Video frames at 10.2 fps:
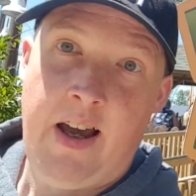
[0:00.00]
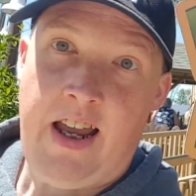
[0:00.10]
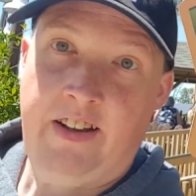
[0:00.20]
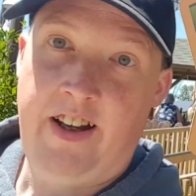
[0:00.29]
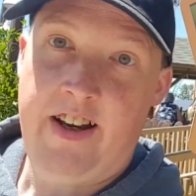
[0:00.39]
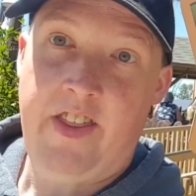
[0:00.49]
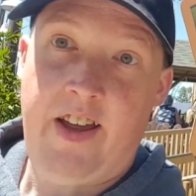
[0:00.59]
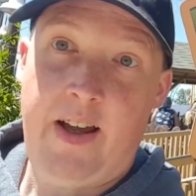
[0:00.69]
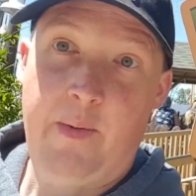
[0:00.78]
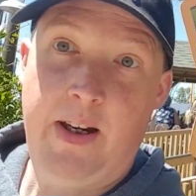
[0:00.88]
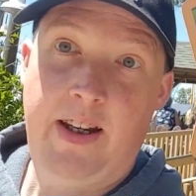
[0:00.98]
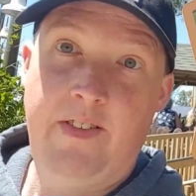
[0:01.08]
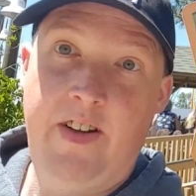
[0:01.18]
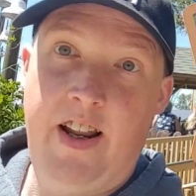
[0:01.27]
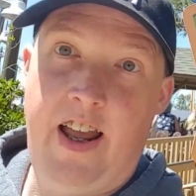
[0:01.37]
In light of that, we
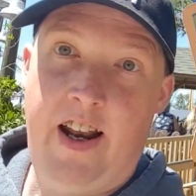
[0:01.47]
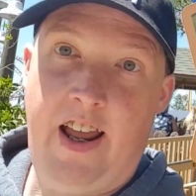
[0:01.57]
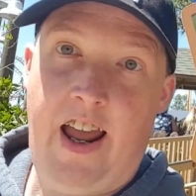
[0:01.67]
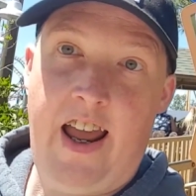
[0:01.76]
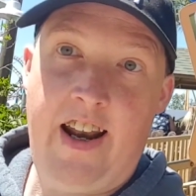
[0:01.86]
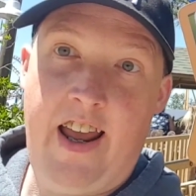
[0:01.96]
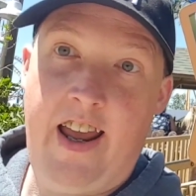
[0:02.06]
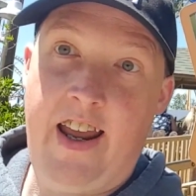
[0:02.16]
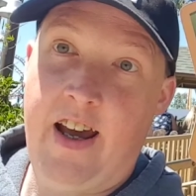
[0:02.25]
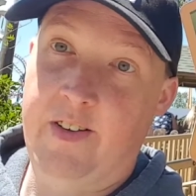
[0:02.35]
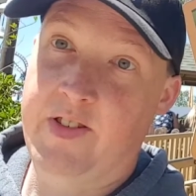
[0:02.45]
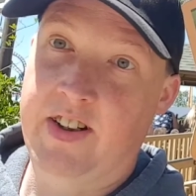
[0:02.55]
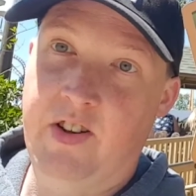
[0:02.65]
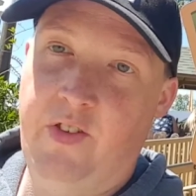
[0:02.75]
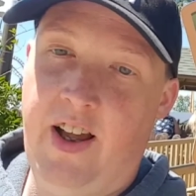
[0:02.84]
give it an NA out of
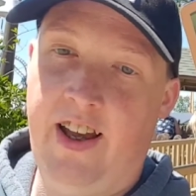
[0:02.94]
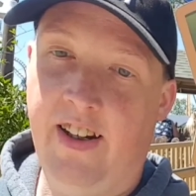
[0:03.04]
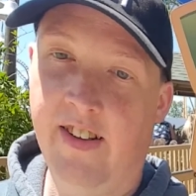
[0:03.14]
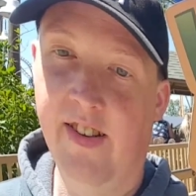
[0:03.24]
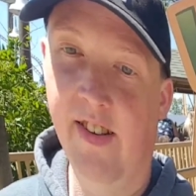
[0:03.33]
Six Flags.